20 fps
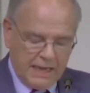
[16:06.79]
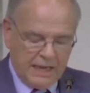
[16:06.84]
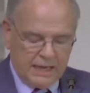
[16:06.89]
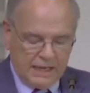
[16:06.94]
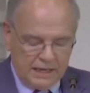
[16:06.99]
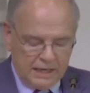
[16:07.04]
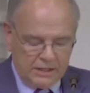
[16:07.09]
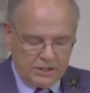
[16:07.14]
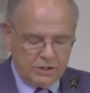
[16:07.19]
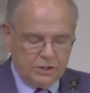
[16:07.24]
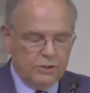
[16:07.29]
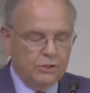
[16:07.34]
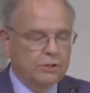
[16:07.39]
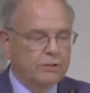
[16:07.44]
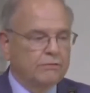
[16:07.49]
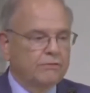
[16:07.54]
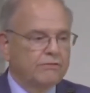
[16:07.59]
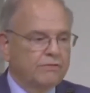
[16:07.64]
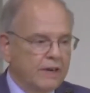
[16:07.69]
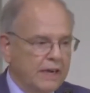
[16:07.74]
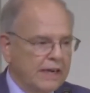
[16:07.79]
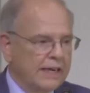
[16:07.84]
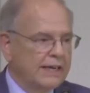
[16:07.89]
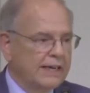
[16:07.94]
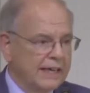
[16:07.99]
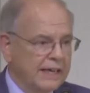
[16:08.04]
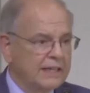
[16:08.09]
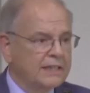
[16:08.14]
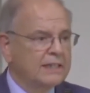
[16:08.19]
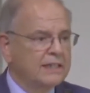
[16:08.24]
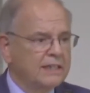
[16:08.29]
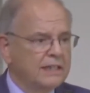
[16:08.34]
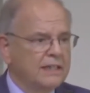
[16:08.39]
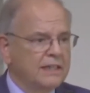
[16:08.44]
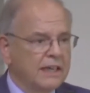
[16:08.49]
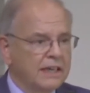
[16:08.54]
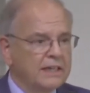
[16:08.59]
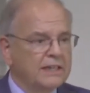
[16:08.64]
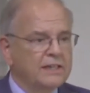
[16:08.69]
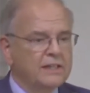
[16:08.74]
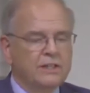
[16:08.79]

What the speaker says: issues of finance, and yes,